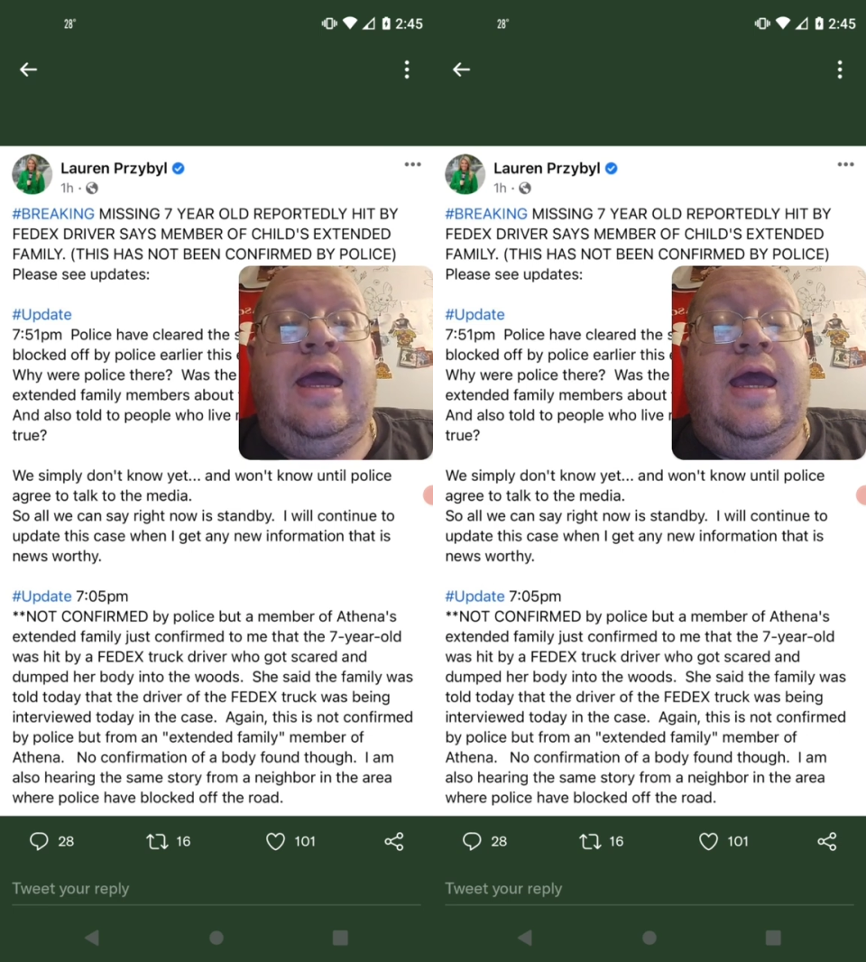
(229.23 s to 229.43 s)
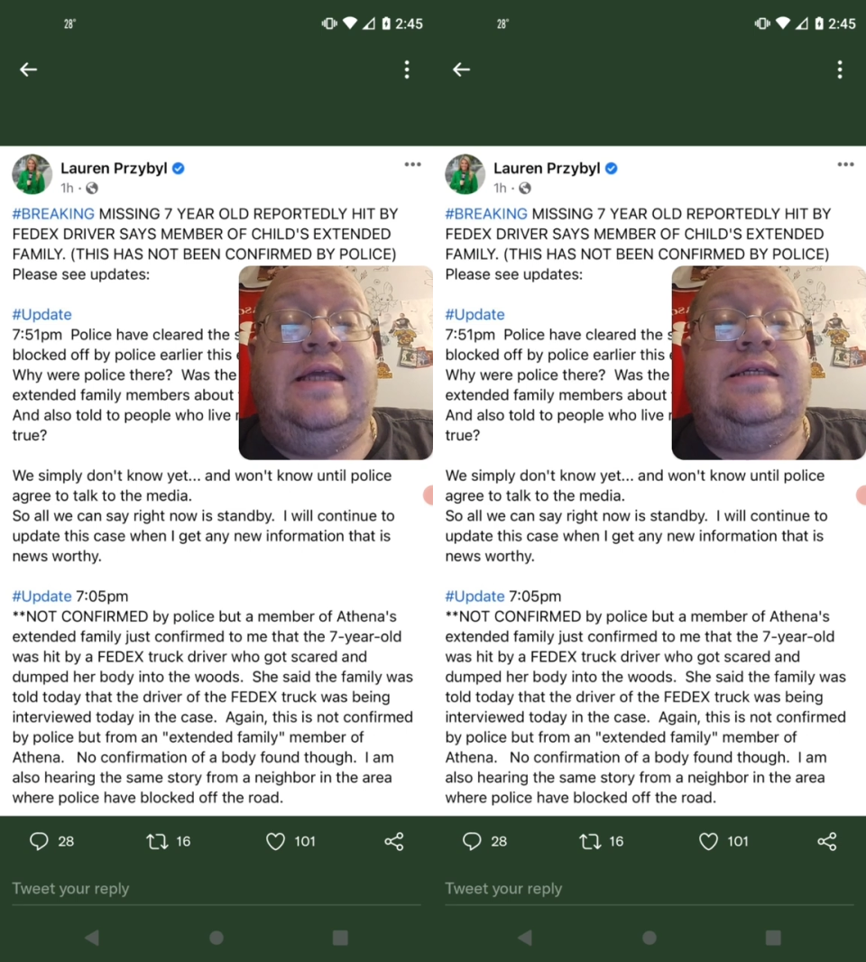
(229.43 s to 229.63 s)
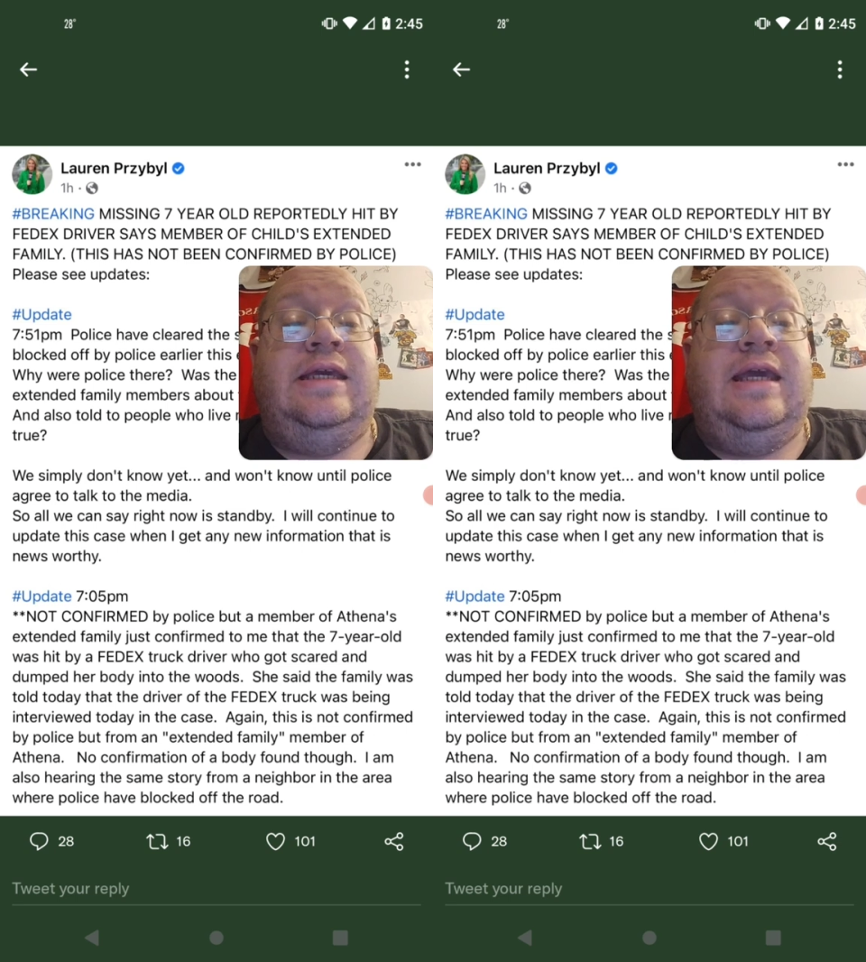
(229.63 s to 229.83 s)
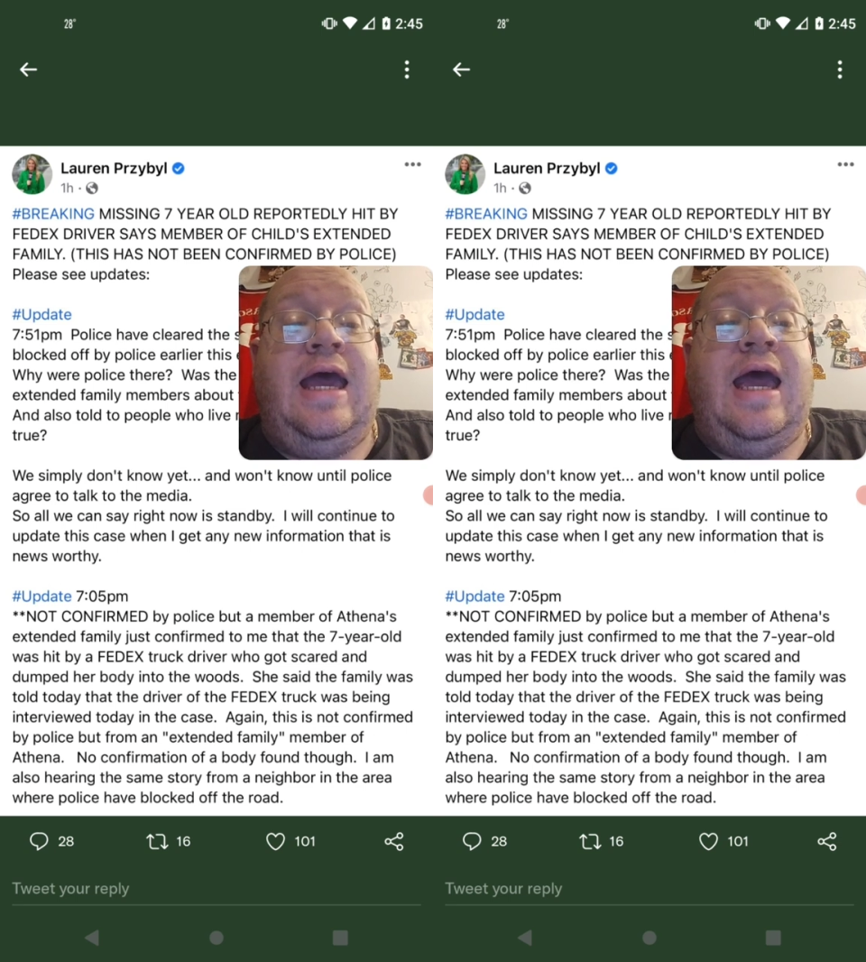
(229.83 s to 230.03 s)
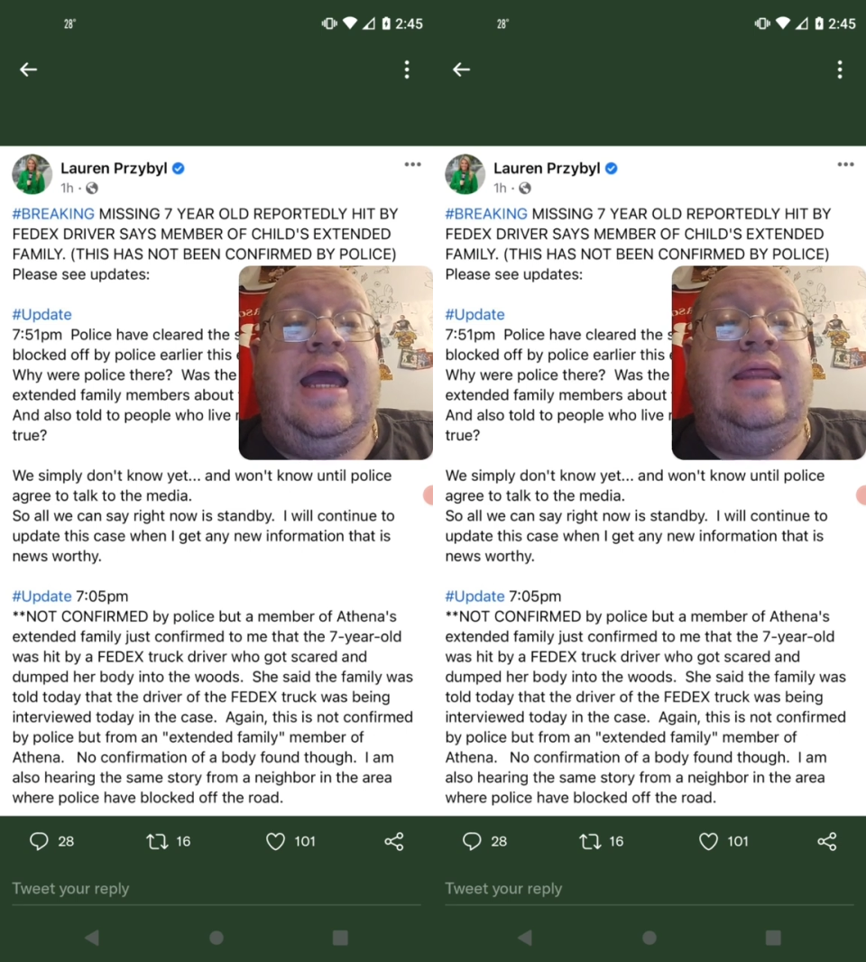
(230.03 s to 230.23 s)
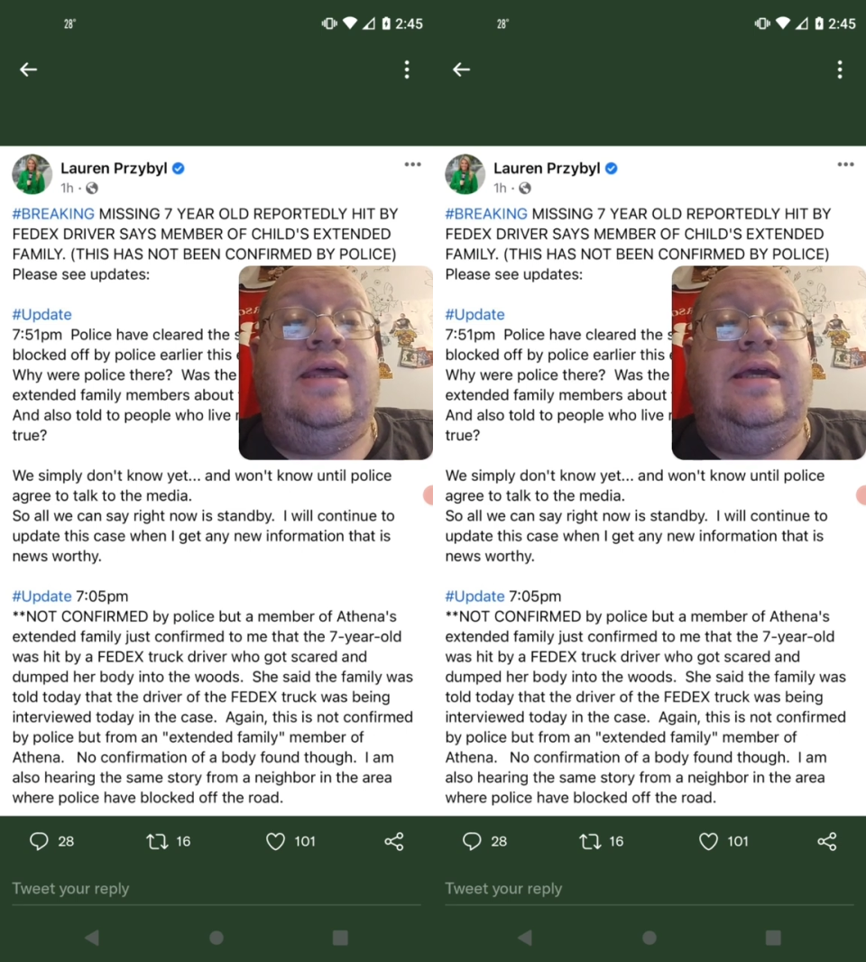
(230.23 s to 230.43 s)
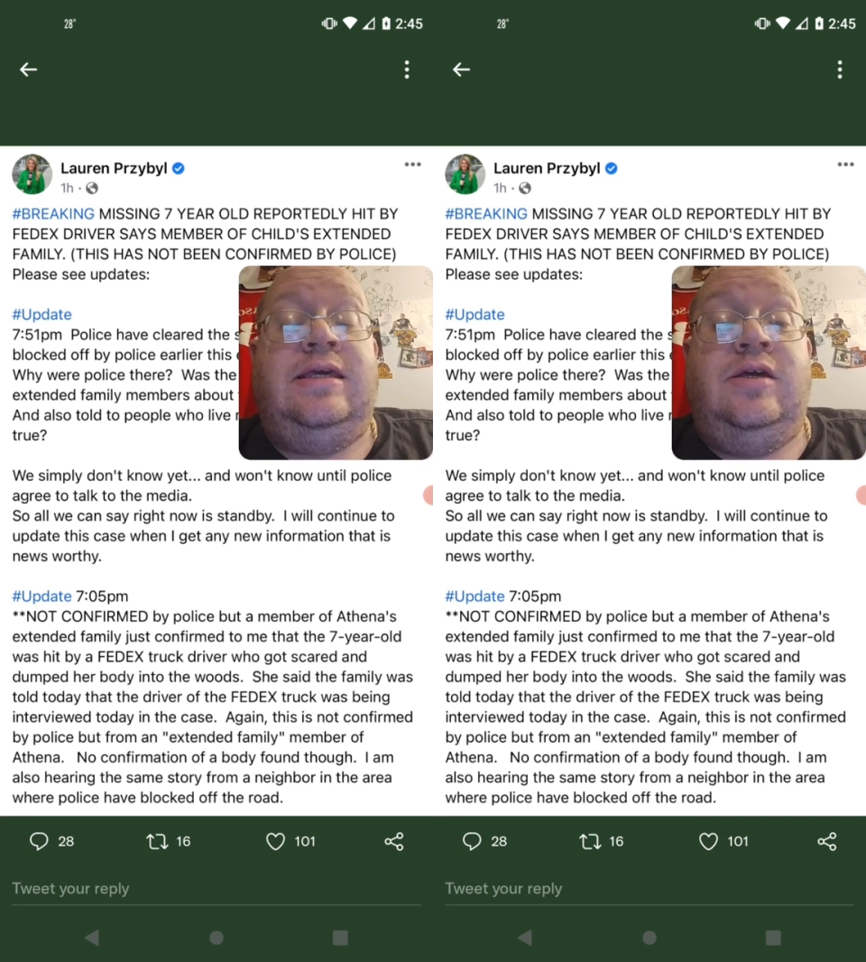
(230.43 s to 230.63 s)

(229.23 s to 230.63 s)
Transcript: as a guy that